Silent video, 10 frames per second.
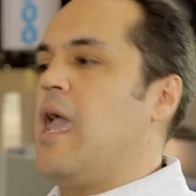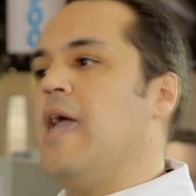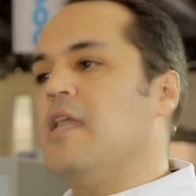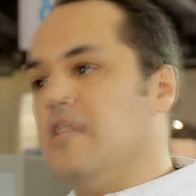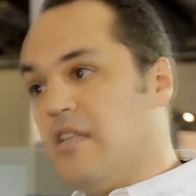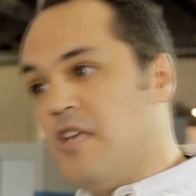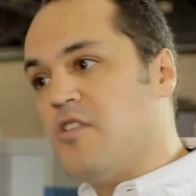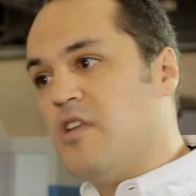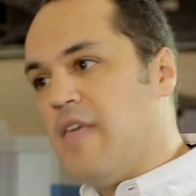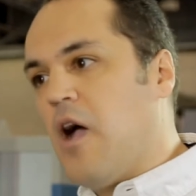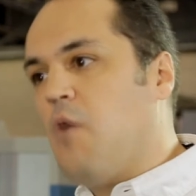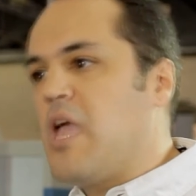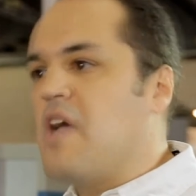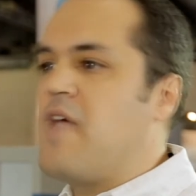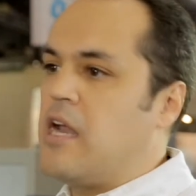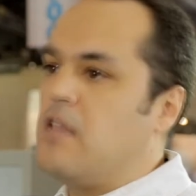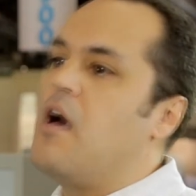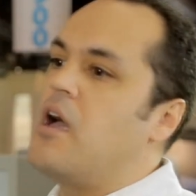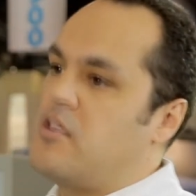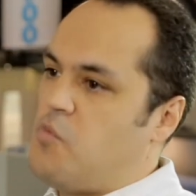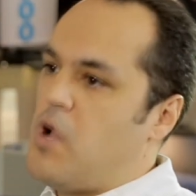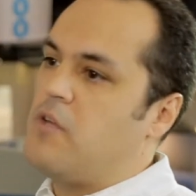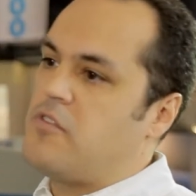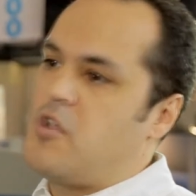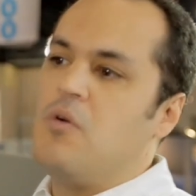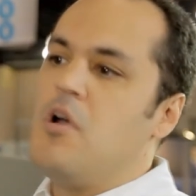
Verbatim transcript: And in addition to that, we have analog as well. So